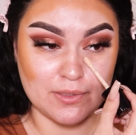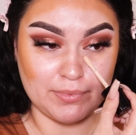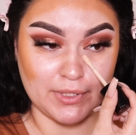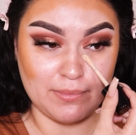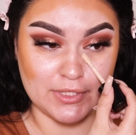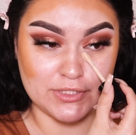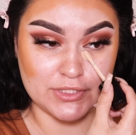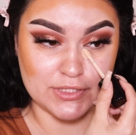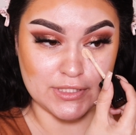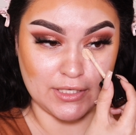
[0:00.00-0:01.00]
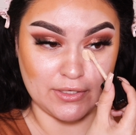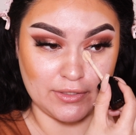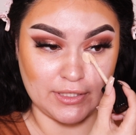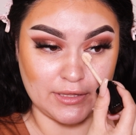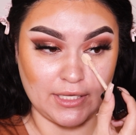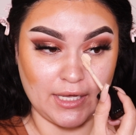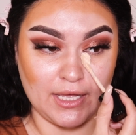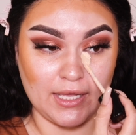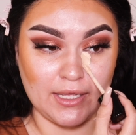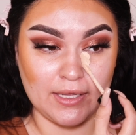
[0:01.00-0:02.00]
pretty much just underneath the
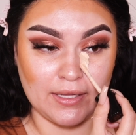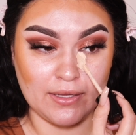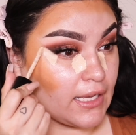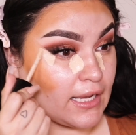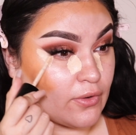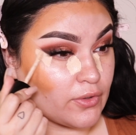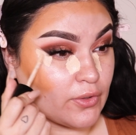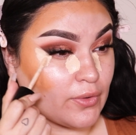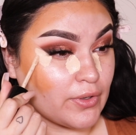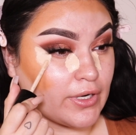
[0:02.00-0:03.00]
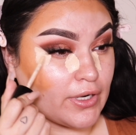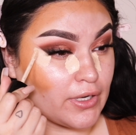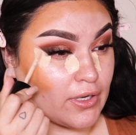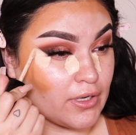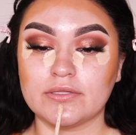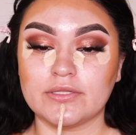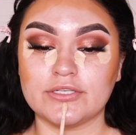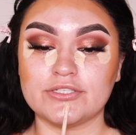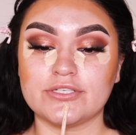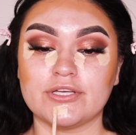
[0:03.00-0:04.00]
eye, outer corner, the
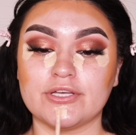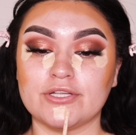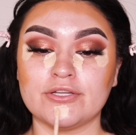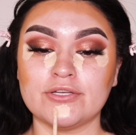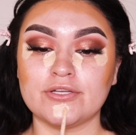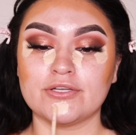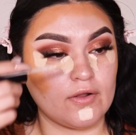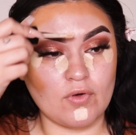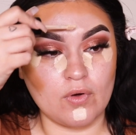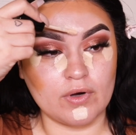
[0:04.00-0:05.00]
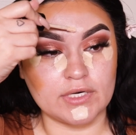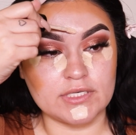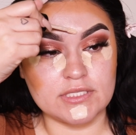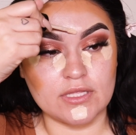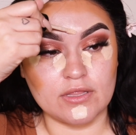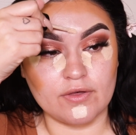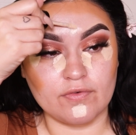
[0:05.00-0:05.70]
chin, of course, the